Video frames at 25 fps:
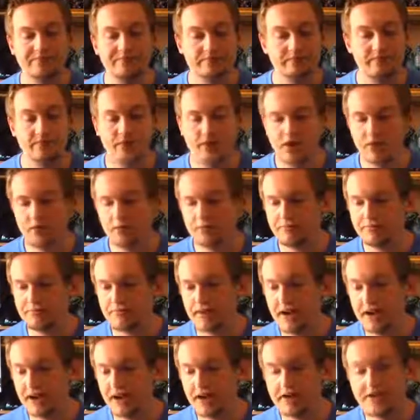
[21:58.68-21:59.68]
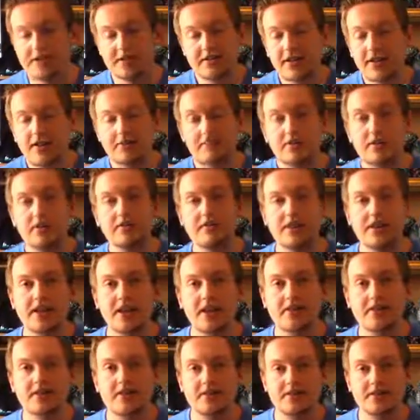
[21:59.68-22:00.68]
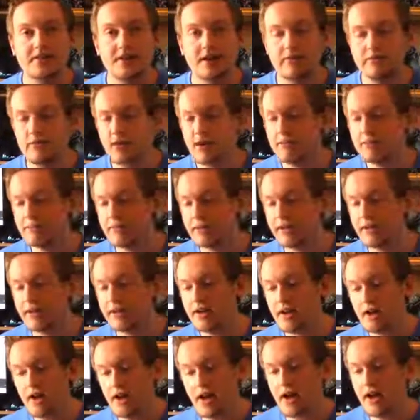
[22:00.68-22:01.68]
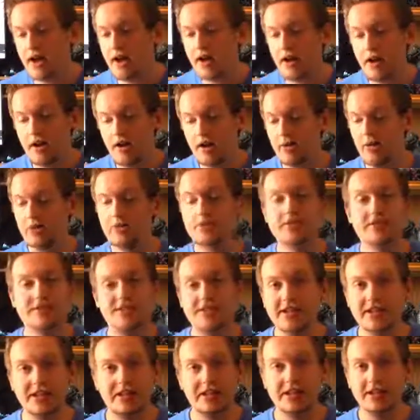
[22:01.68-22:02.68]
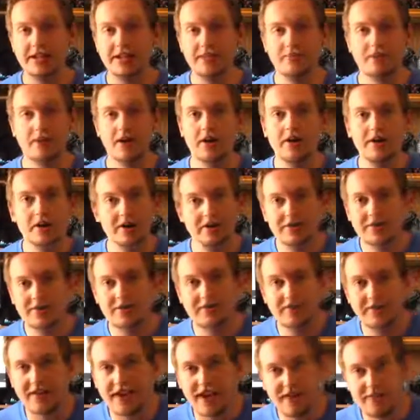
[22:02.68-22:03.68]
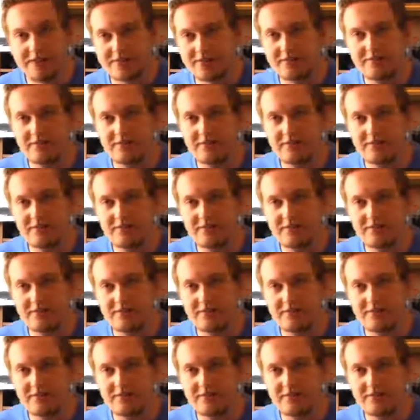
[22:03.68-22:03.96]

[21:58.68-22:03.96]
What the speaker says: So yeah, I just can't believe 1,000 has come up, and we'll see another 1,000